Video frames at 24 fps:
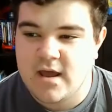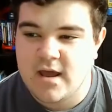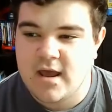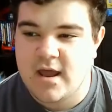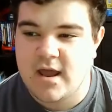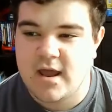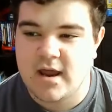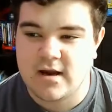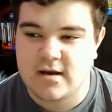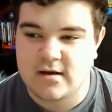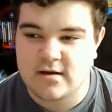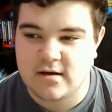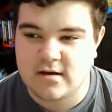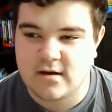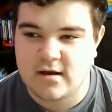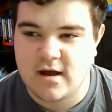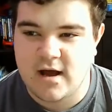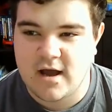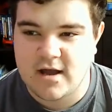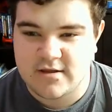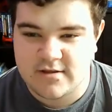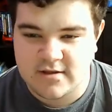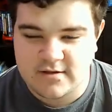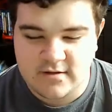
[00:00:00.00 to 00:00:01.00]
And
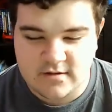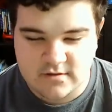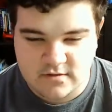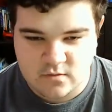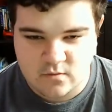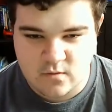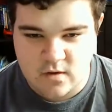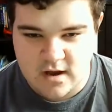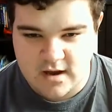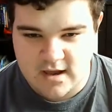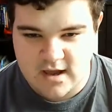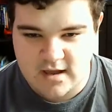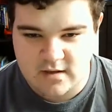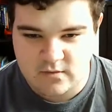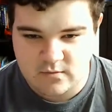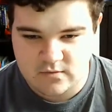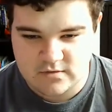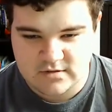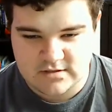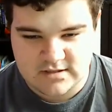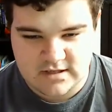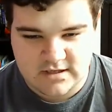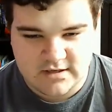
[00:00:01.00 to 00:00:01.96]
I think that the YA was